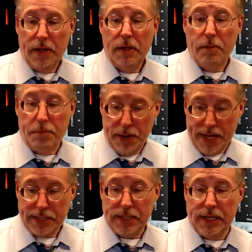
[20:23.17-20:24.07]

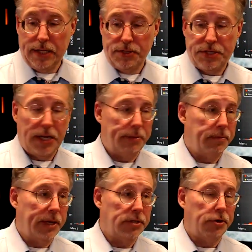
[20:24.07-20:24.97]
but it is time to
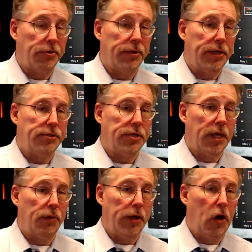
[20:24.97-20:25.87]
make certain that
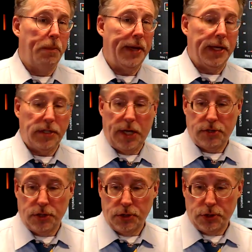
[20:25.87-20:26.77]
we all pay
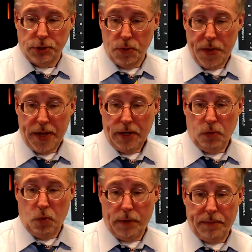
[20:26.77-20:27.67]
attention to
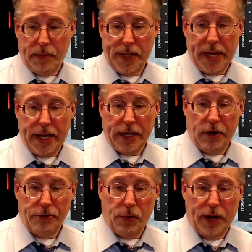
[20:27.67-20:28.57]
what may be heading our
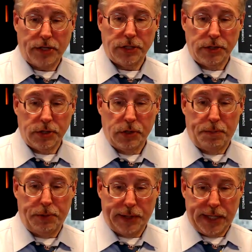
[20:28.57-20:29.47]
direction. So
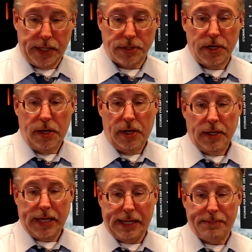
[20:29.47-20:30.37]
please
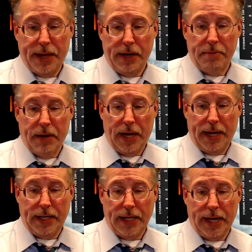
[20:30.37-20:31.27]
keep that in
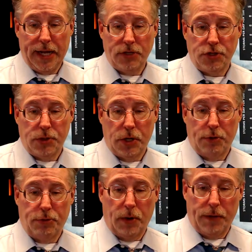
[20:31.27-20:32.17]
mind as you go
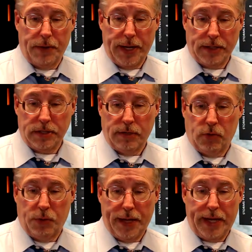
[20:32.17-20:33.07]
throughout the next several
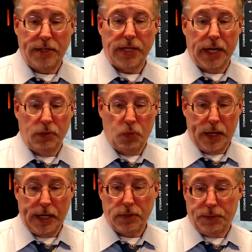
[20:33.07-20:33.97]
days and
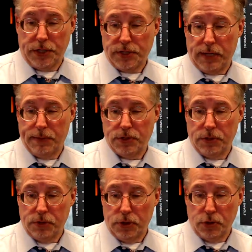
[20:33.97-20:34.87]
weeks. Please keep attuned
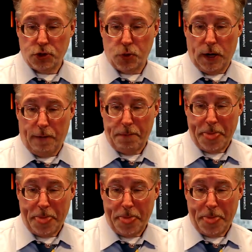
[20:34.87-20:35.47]
to News 12,